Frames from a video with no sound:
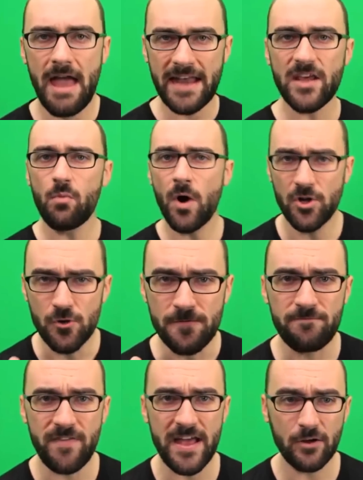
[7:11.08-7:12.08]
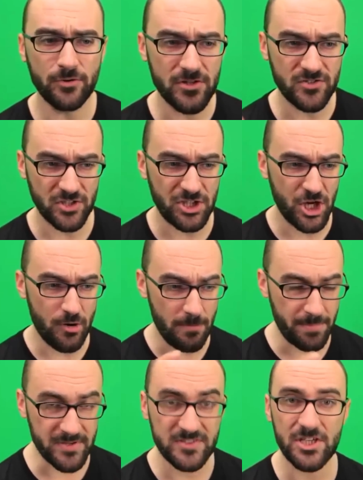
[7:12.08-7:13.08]
Anyone who failed to secure
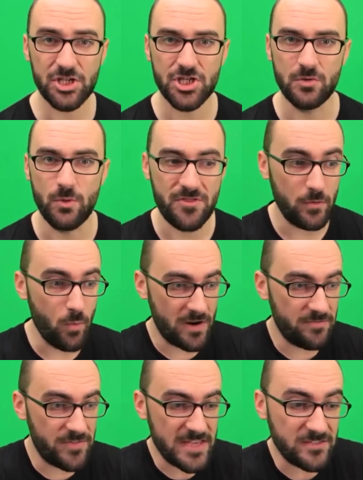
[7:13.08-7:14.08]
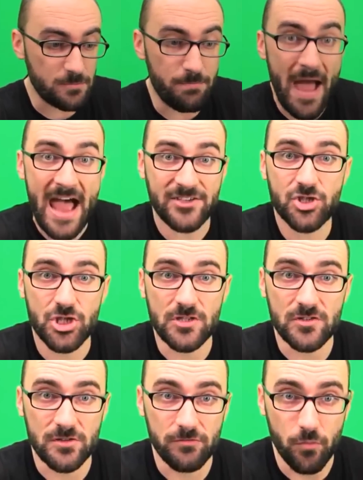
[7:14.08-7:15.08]
a position within one of these
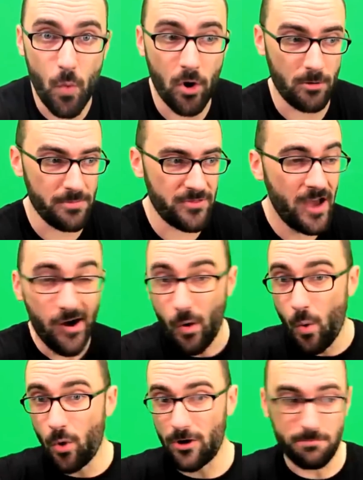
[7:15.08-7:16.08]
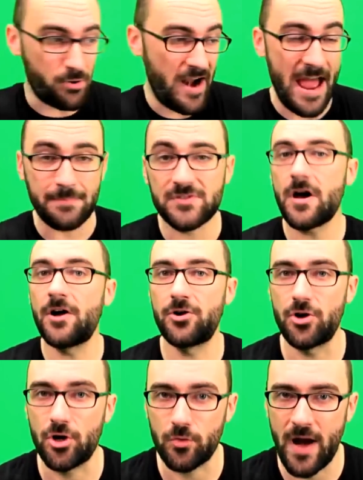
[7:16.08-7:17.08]
bastions of warmth, or perhaps
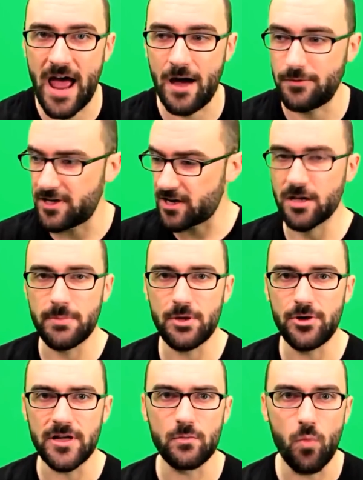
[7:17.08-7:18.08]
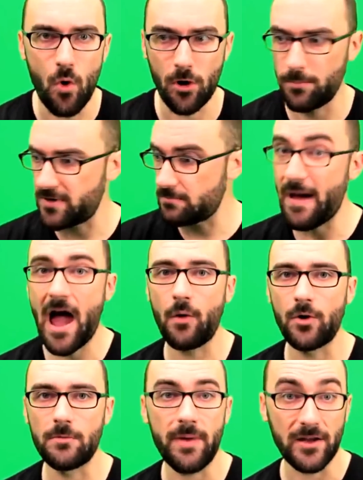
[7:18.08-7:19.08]
underground in a community warmed and
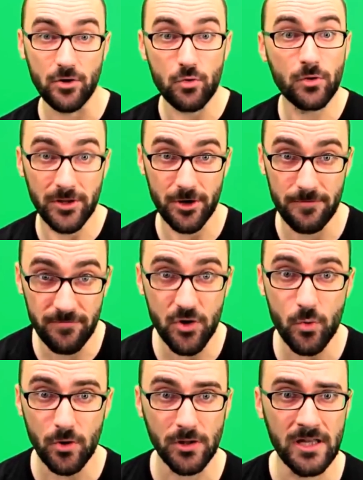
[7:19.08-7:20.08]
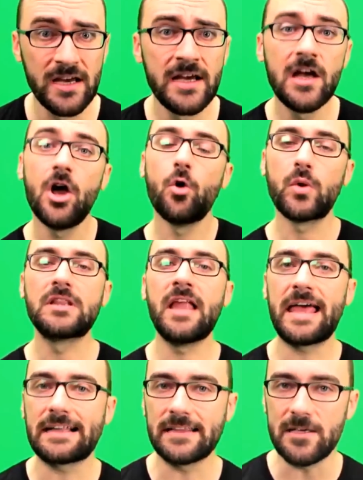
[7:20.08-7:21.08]
powered by nuclear fuel, would
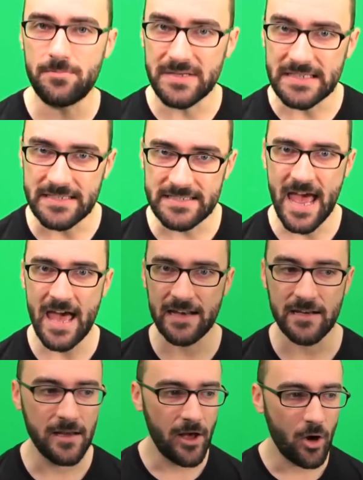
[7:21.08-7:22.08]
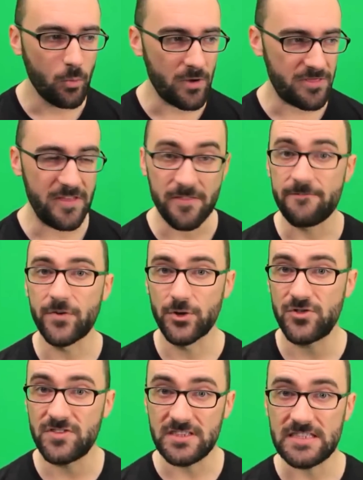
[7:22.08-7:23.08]
likely be dead within the
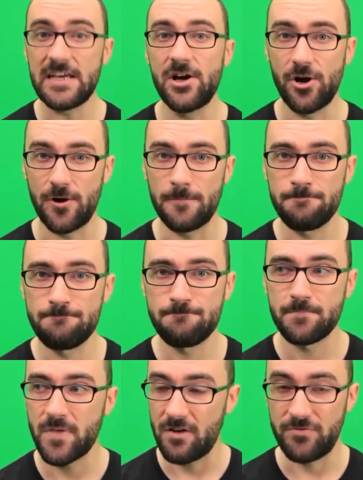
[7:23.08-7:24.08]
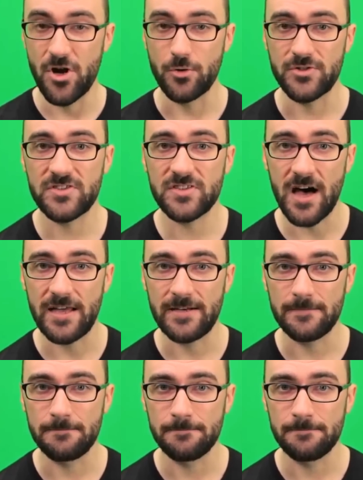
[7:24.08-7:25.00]
first year of no sun.